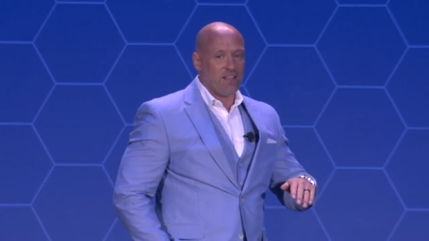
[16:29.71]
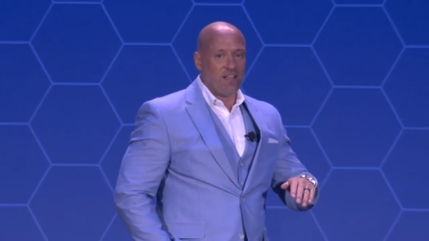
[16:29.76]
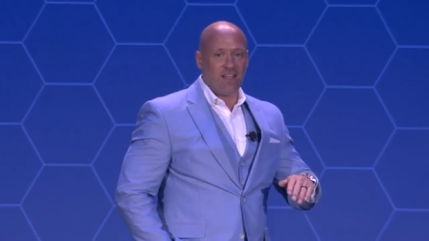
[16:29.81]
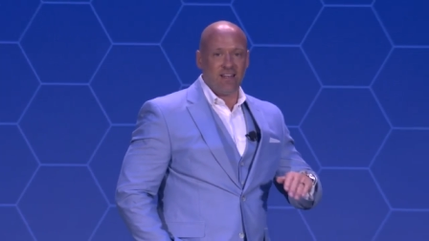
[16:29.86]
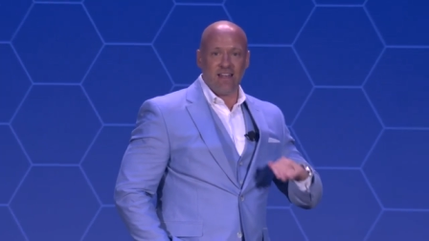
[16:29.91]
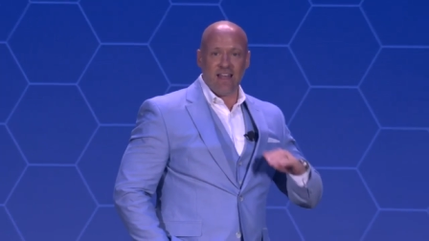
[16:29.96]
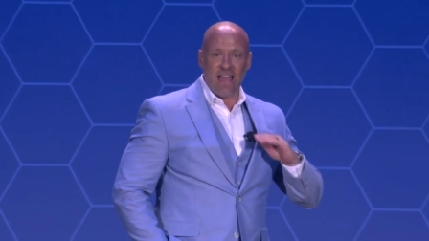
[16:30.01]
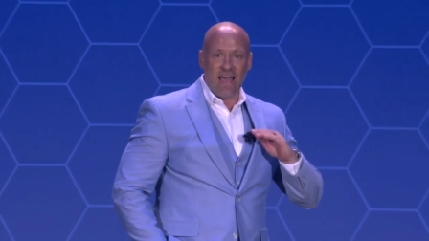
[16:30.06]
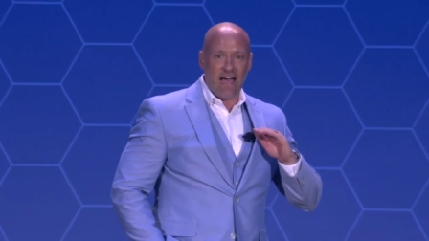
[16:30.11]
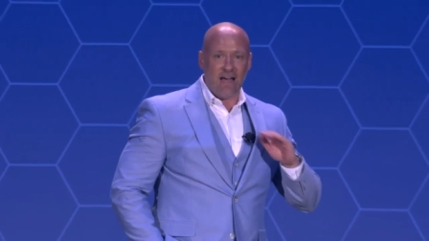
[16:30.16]

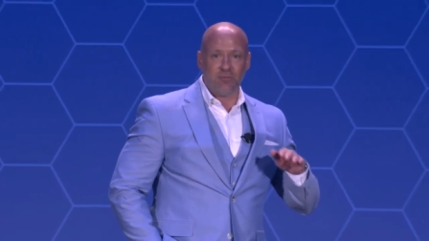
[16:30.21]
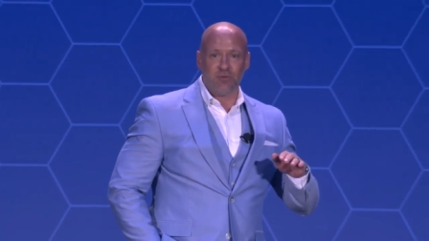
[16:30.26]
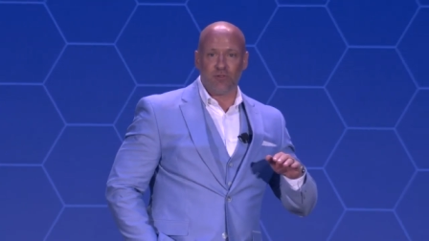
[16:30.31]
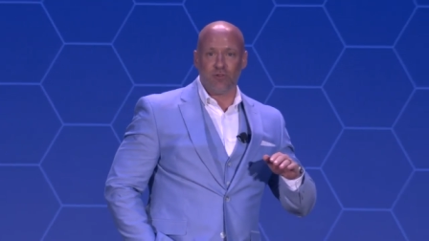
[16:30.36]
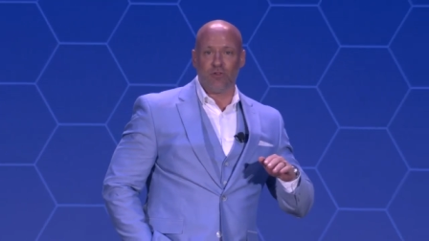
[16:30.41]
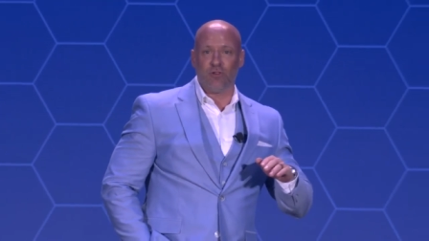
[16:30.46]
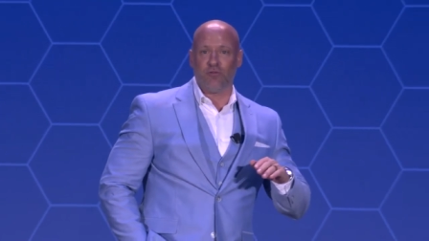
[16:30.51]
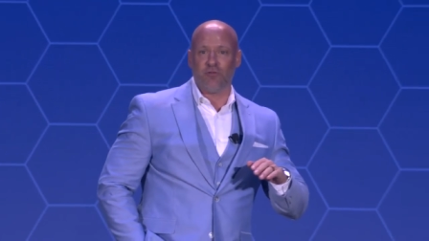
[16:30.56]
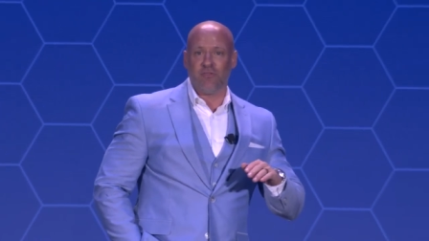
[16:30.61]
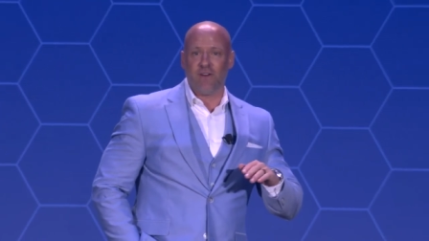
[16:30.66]
an
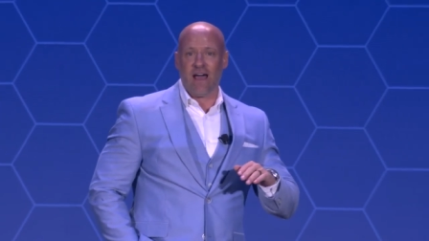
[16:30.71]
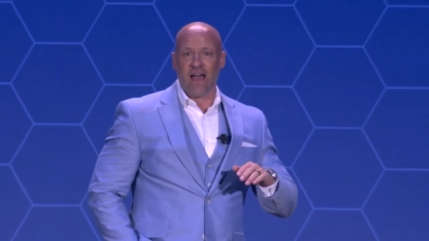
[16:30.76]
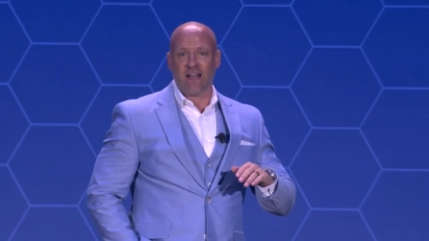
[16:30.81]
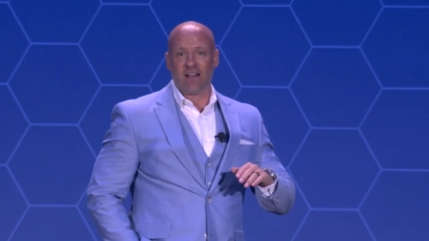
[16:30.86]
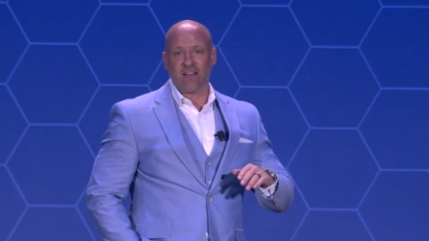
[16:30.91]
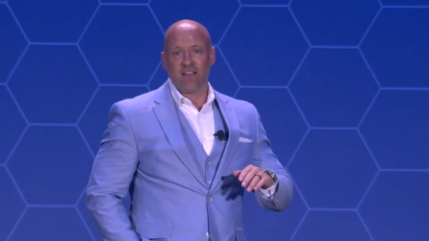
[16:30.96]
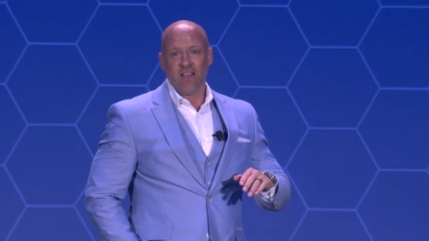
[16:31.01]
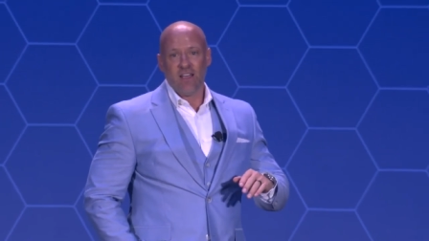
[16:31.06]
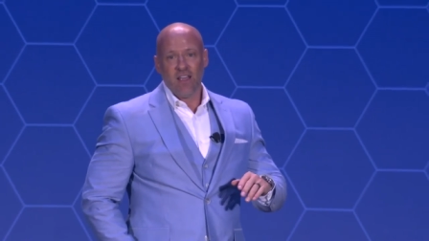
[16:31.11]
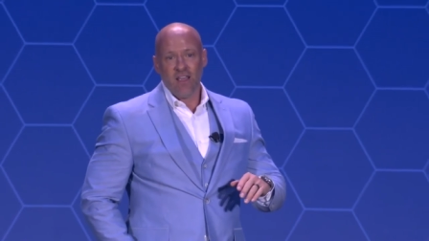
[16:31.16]
absolute fact.
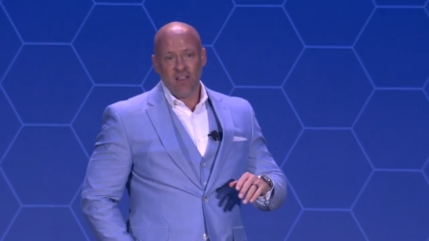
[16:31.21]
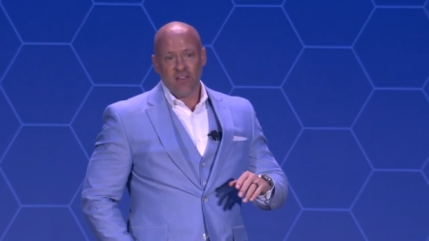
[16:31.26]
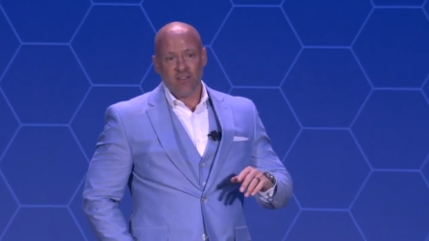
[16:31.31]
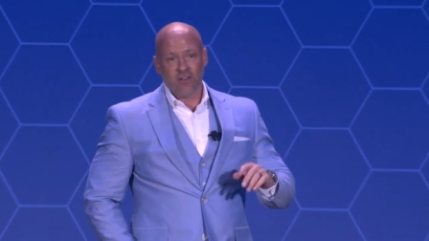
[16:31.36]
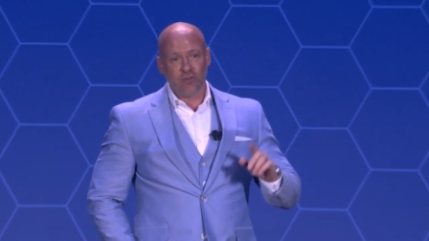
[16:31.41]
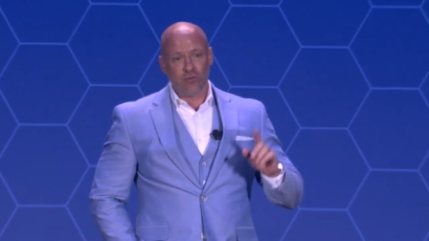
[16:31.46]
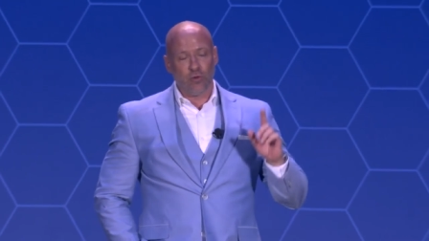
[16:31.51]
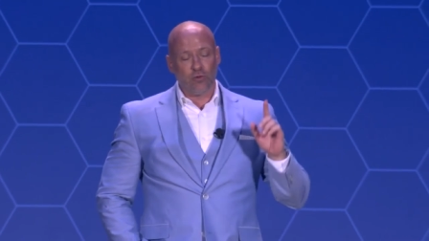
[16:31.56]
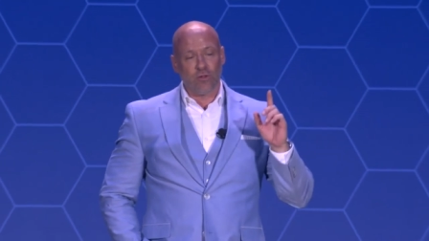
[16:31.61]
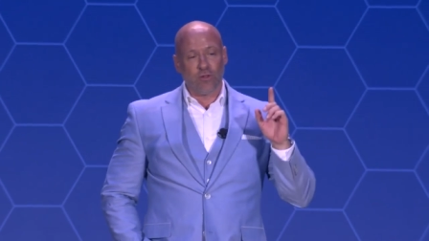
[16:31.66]

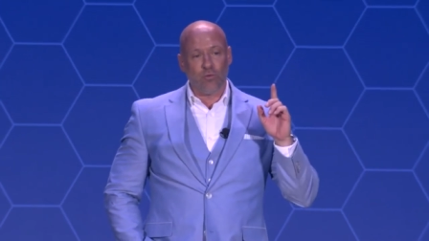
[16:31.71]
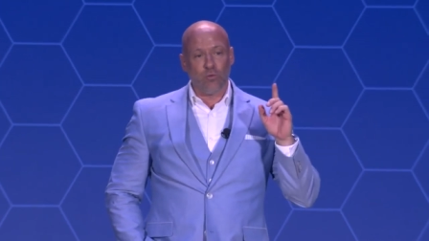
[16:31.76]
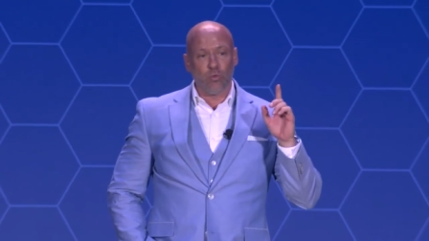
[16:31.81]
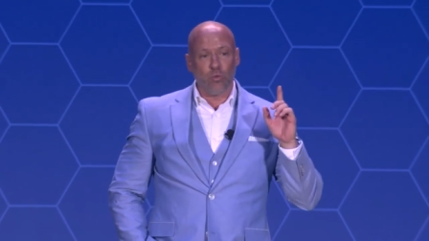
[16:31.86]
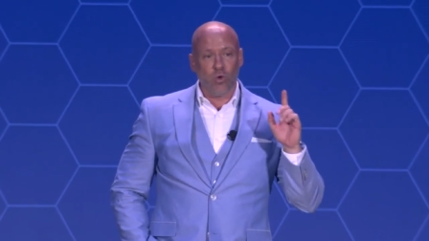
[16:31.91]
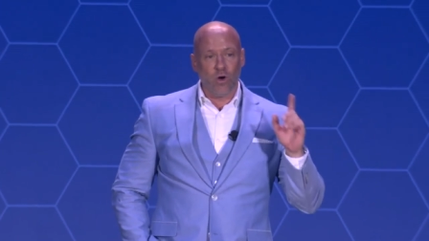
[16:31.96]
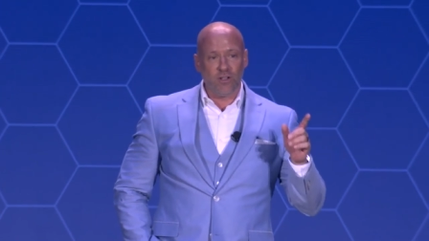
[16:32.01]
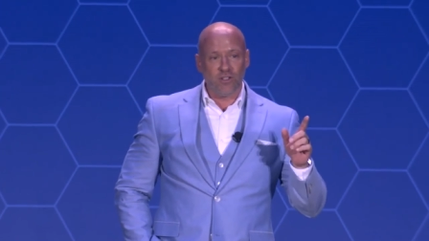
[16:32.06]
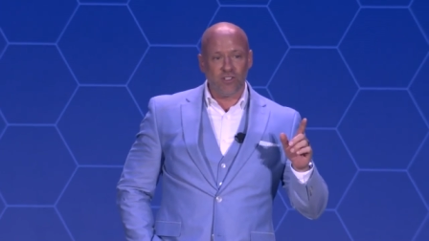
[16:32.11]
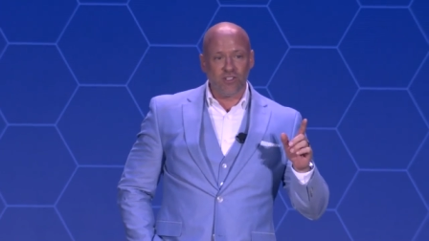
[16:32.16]
There's only
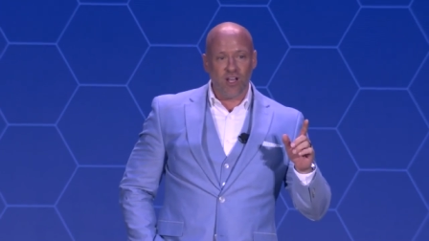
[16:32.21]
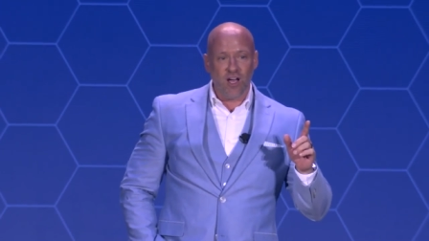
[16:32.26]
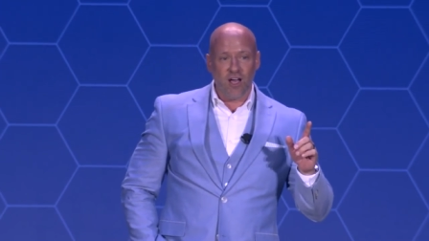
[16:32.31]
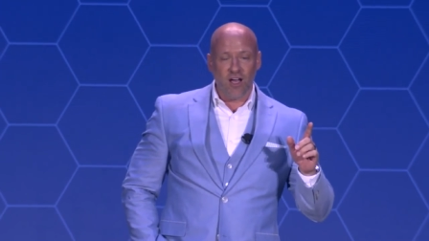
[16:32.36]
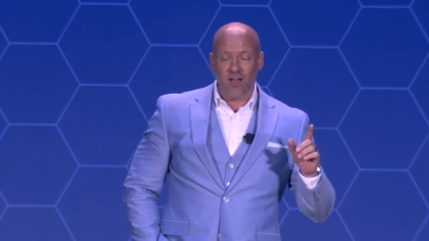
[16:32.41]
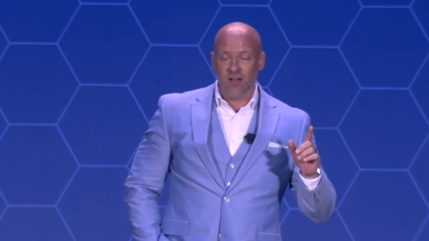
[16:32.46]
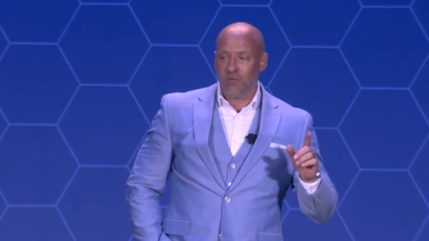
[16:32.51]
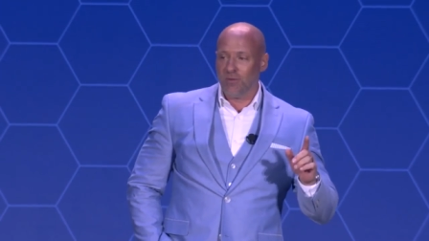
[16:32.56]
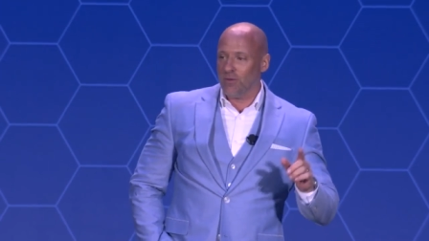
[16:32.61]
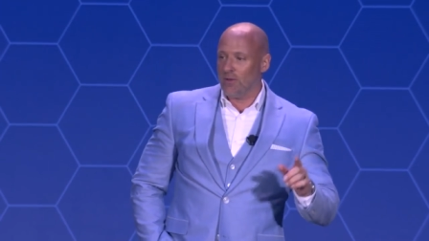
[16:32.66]
one
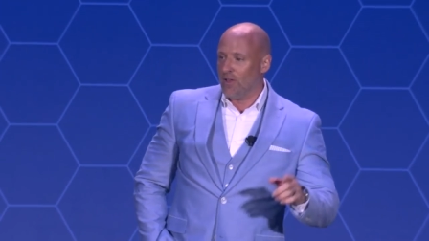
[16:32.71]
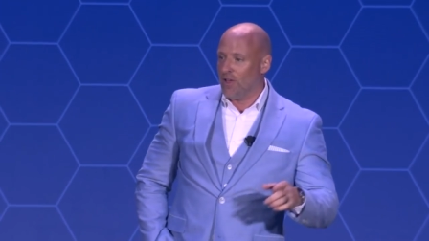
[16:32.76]
job